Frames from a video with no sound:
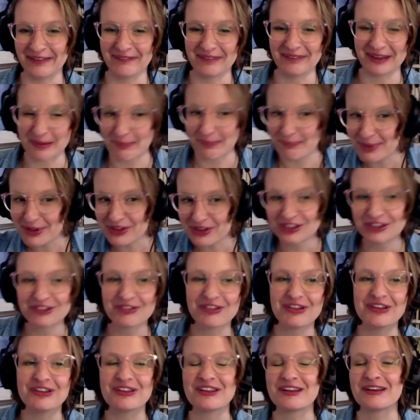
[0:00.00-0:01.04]
we can push
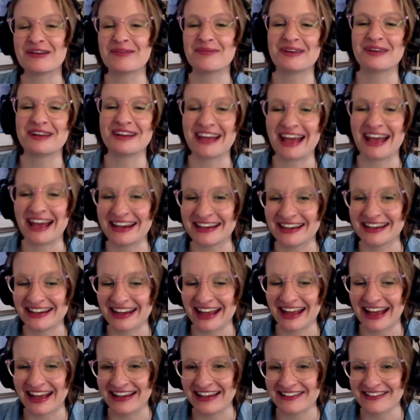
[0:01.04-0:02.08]
through them
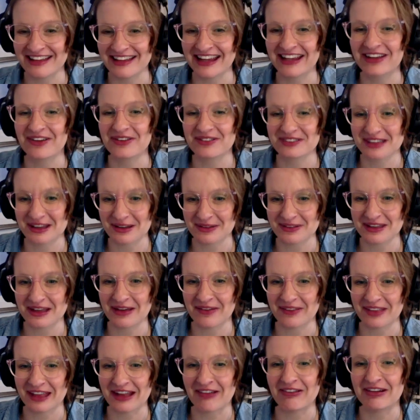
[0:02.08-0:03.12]
and take ourselves out
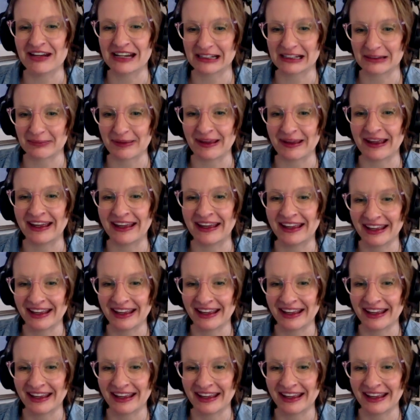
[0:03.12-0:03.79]
there a little bit.